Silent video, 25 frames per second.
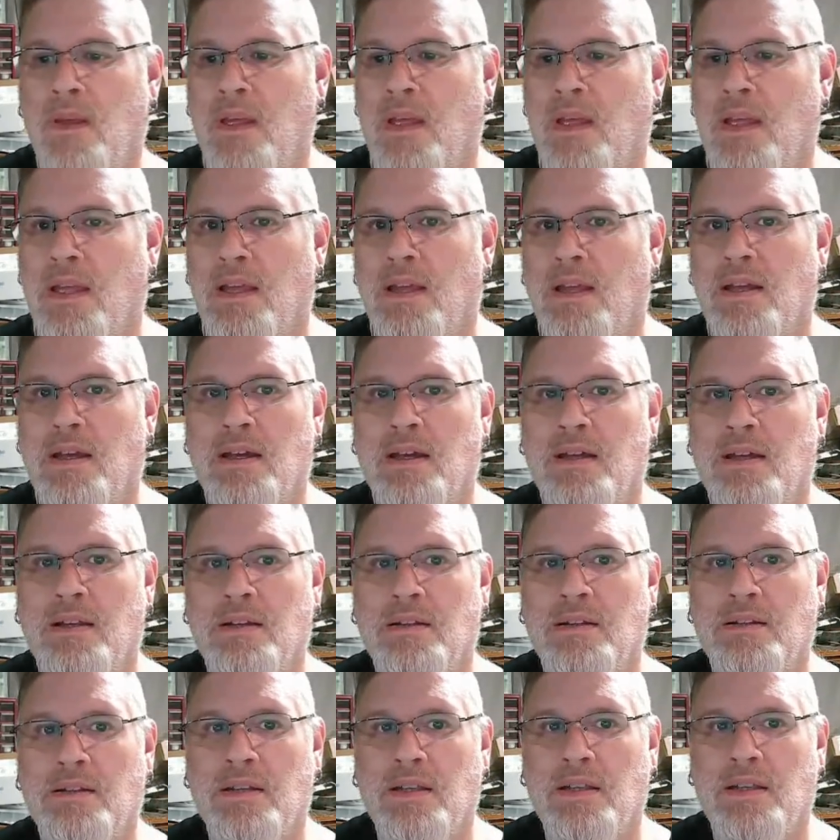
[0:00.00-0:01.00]

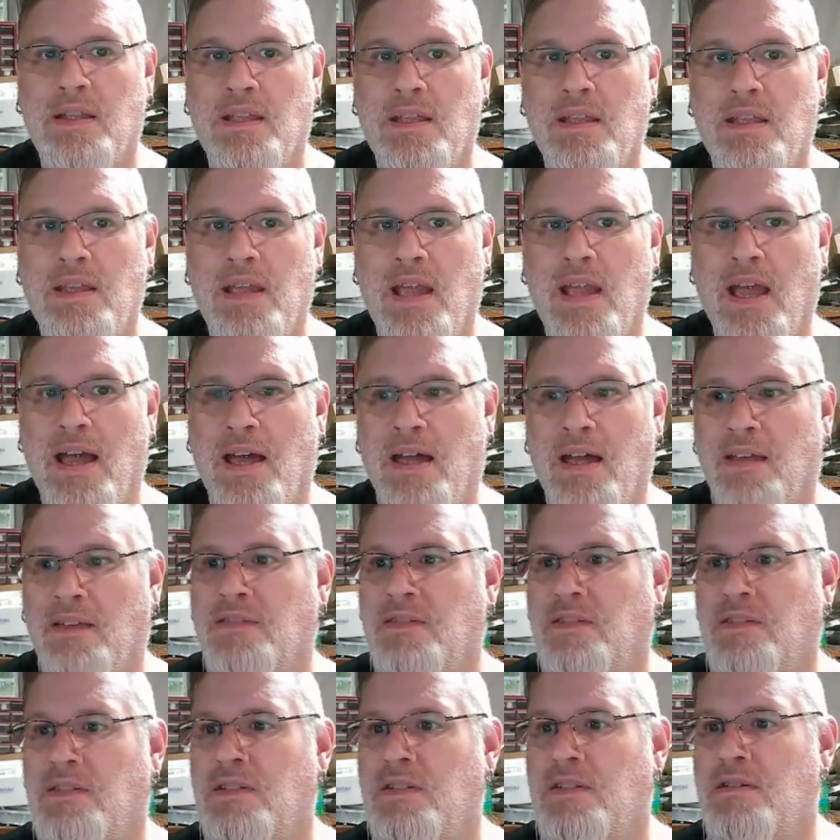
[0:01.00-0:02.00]
And he
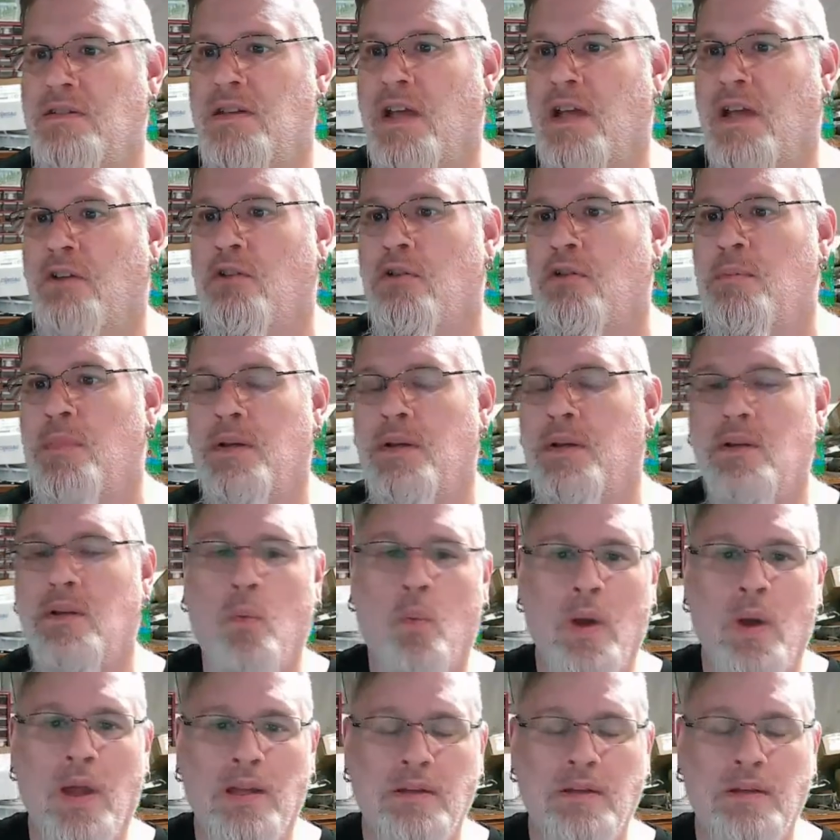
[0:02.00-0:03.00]
asks,
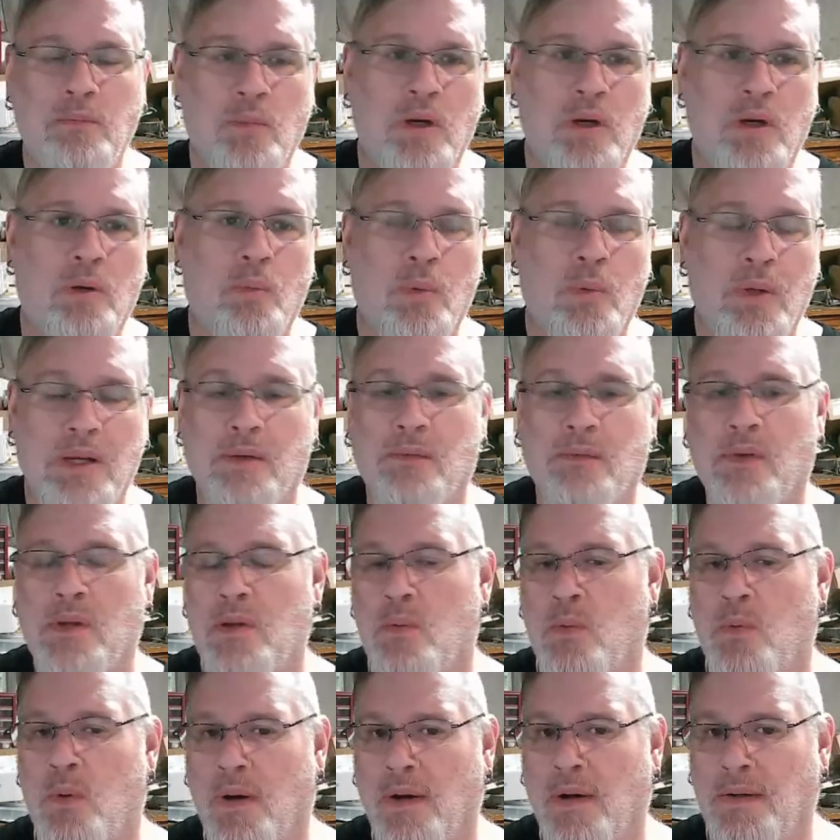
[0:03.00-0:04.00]
Necromunda when? Well, whenever
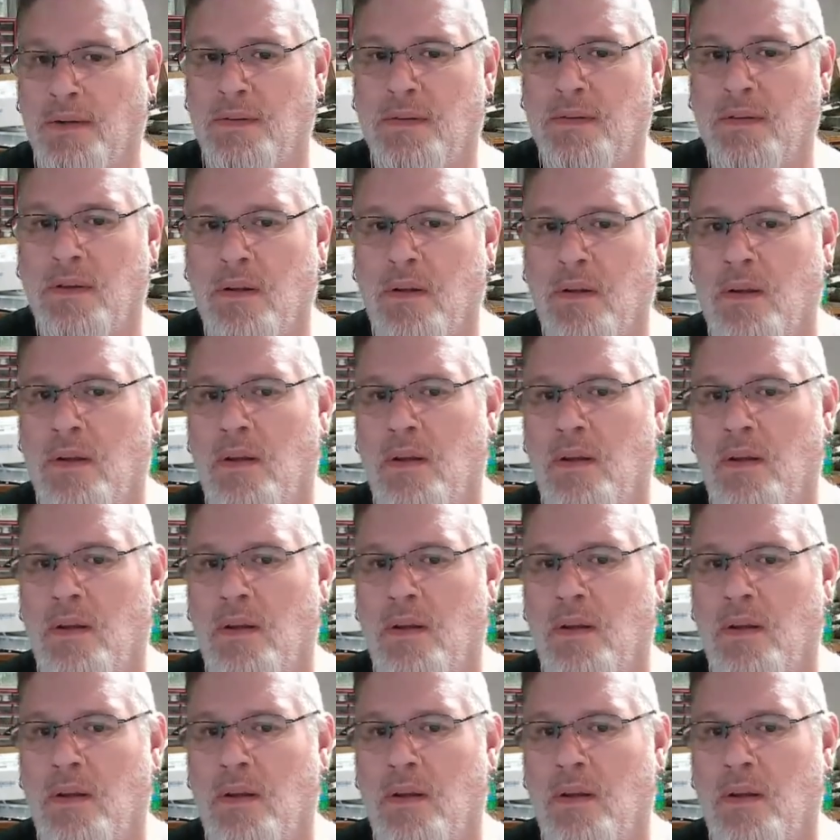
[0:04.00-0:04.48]
you want.